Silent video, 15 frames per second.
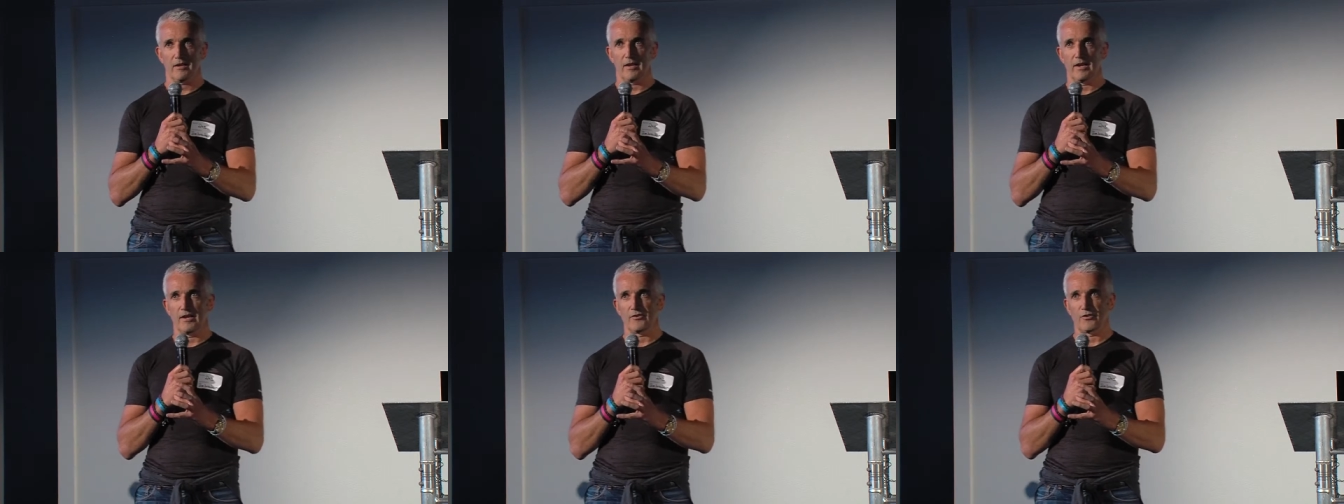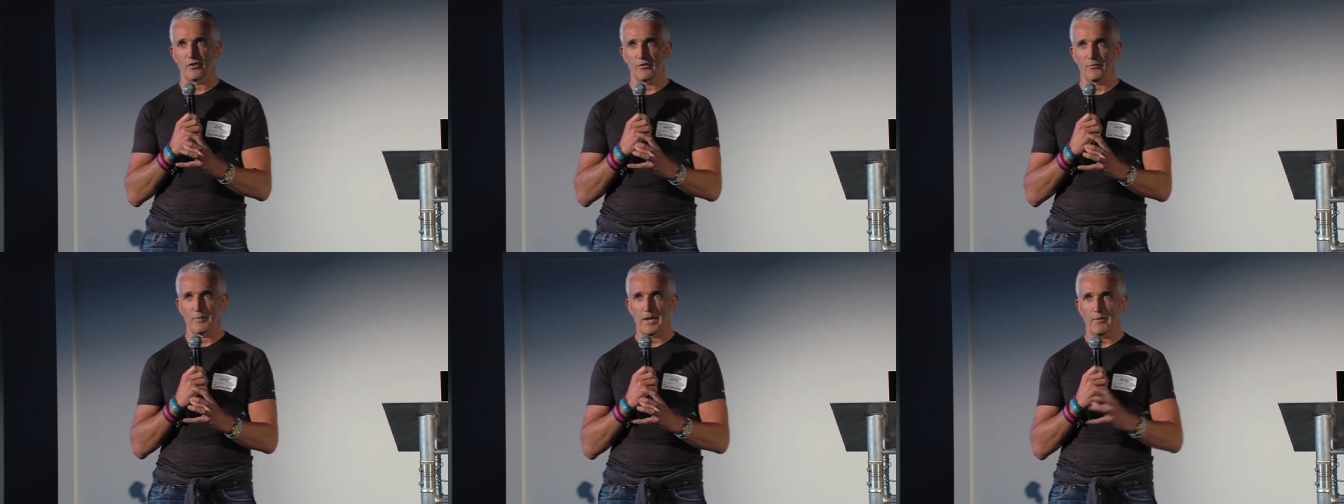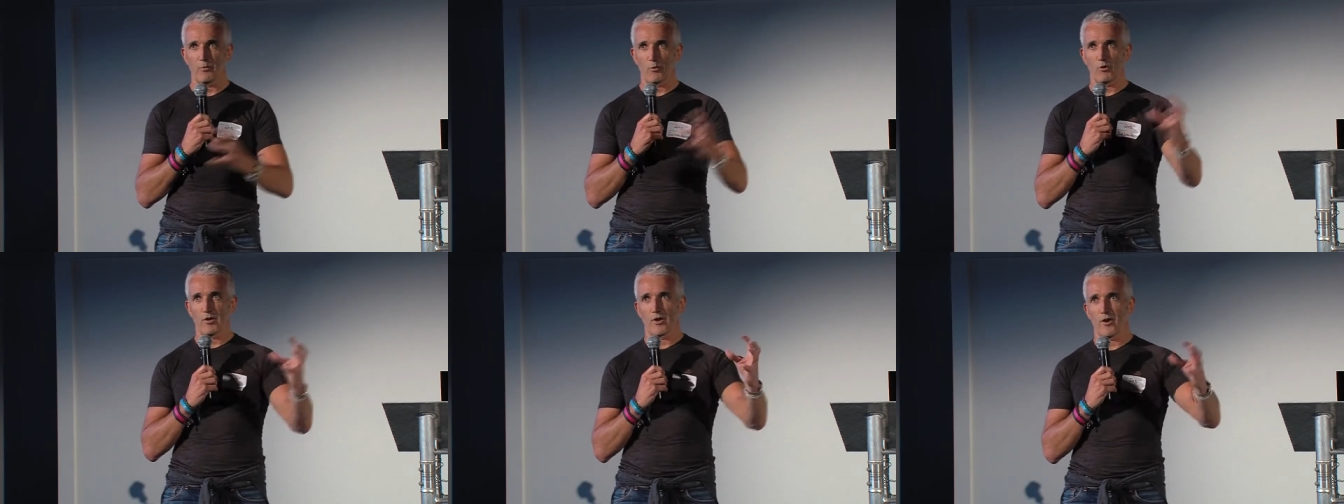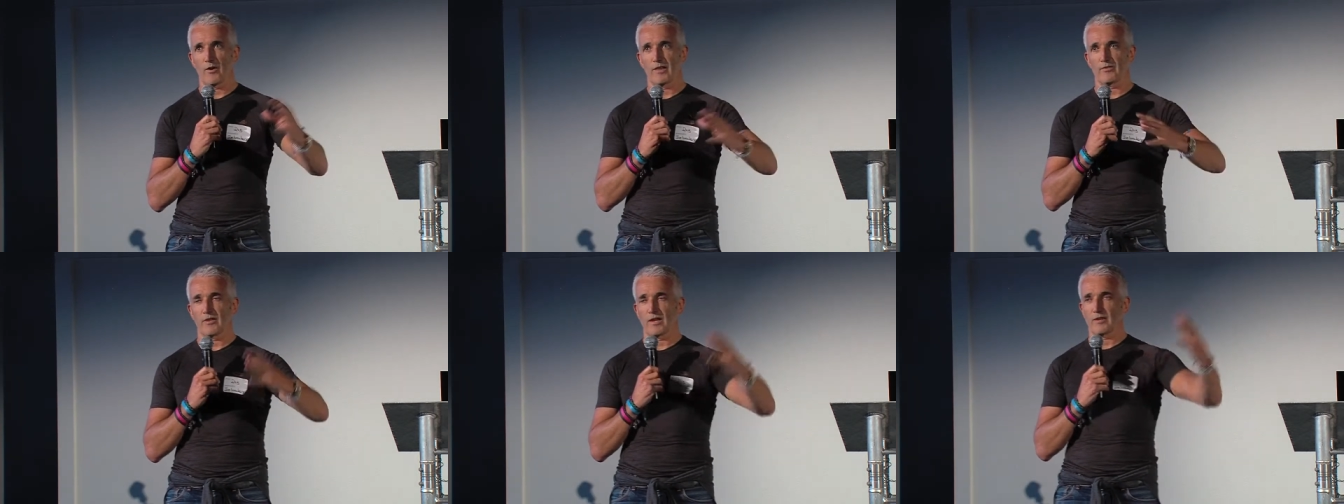collection of people, you know,
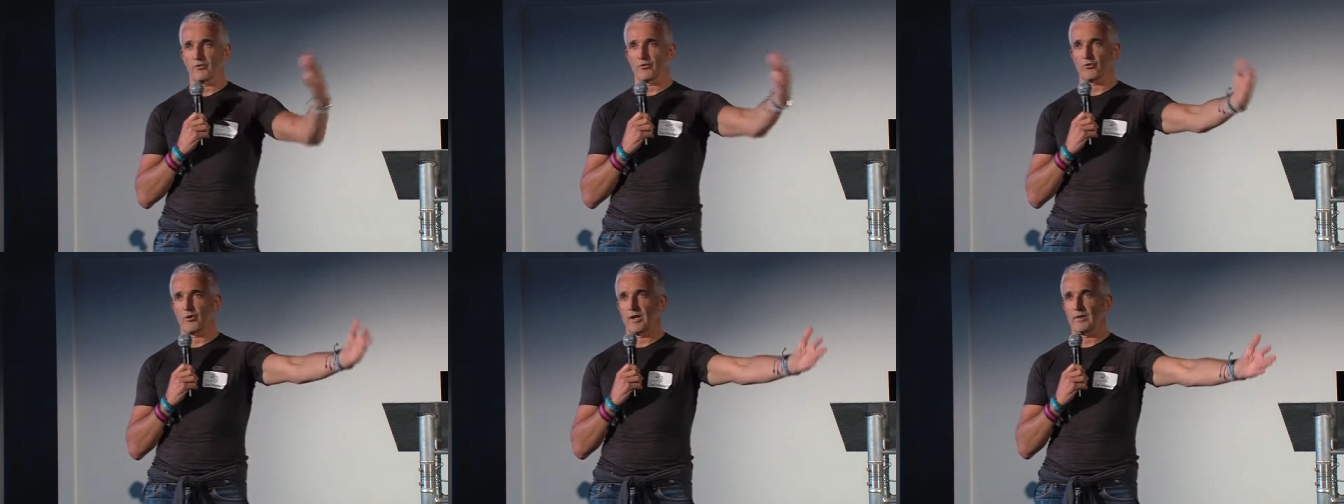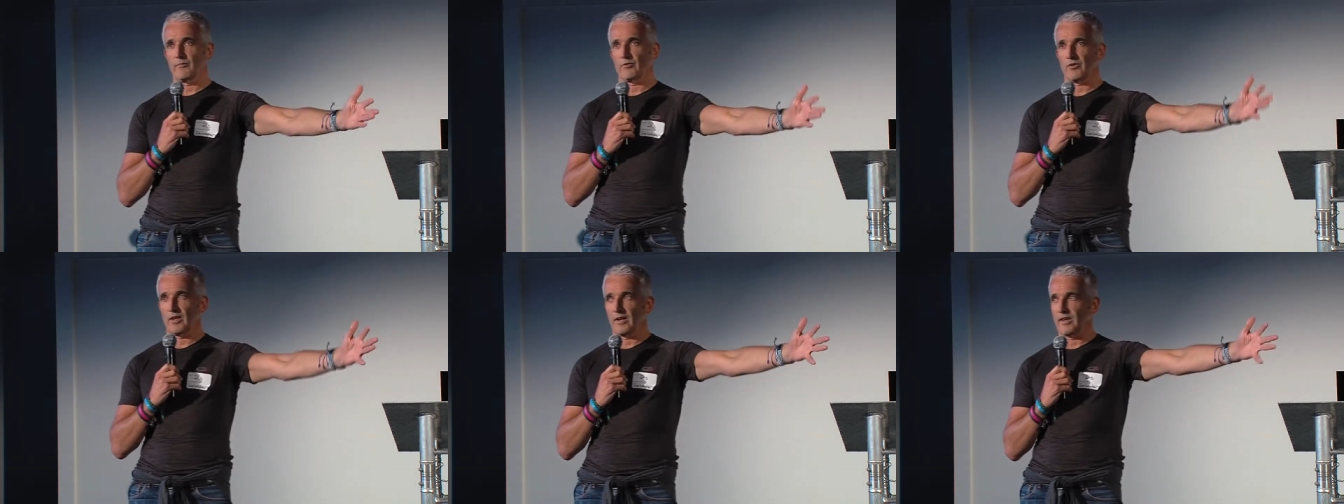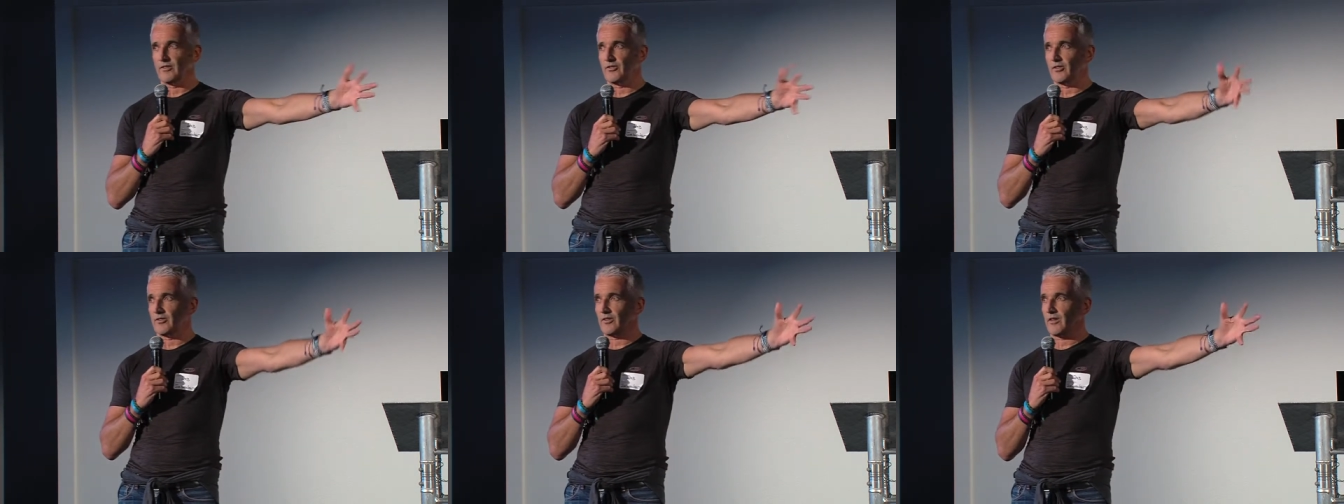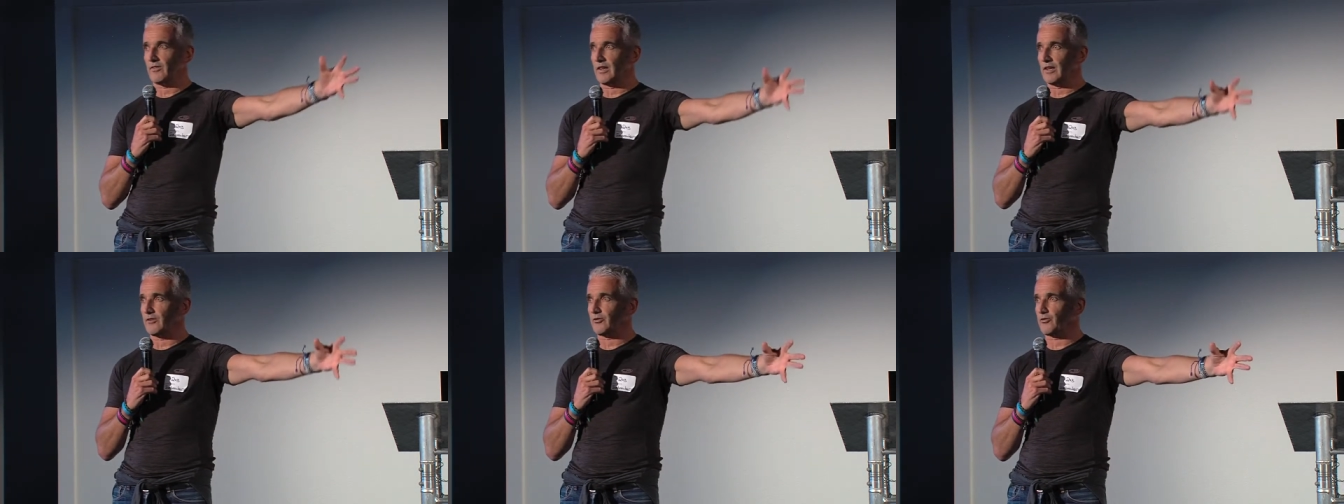at the extremes, the Lisa's
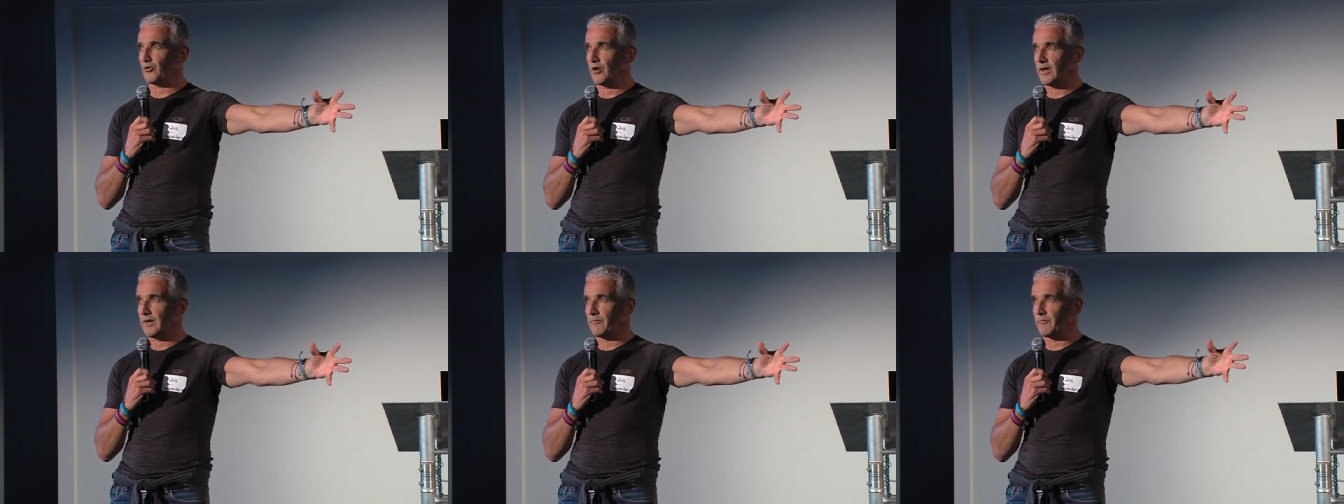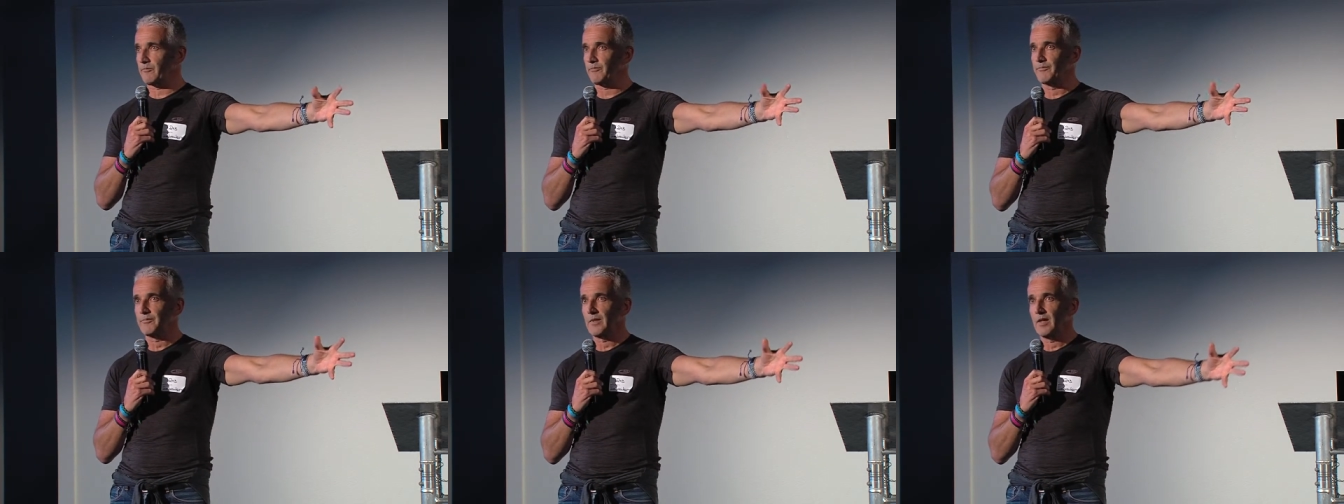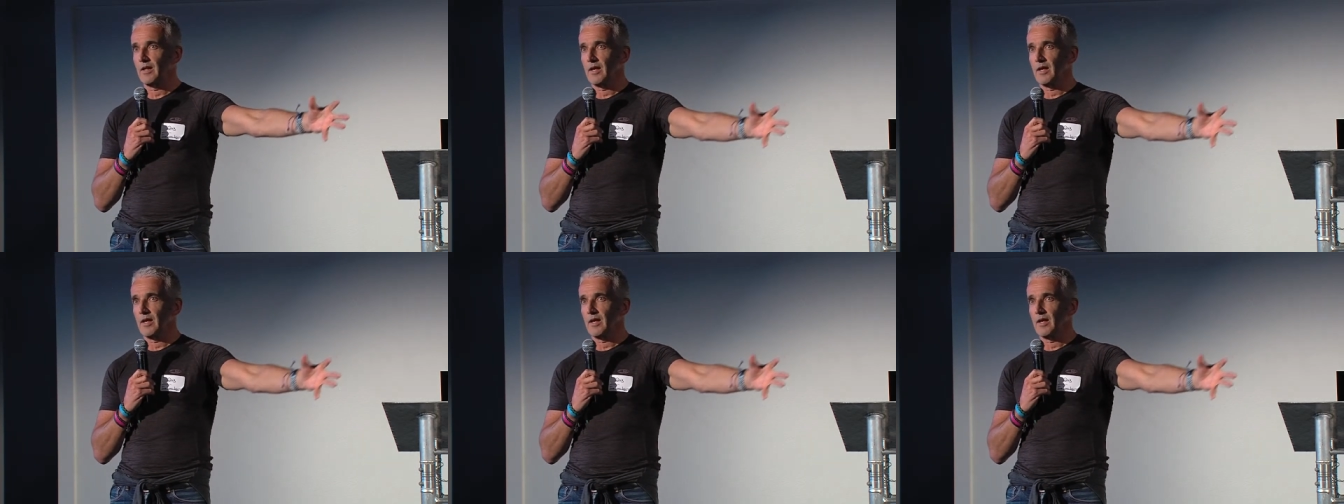at the extreme.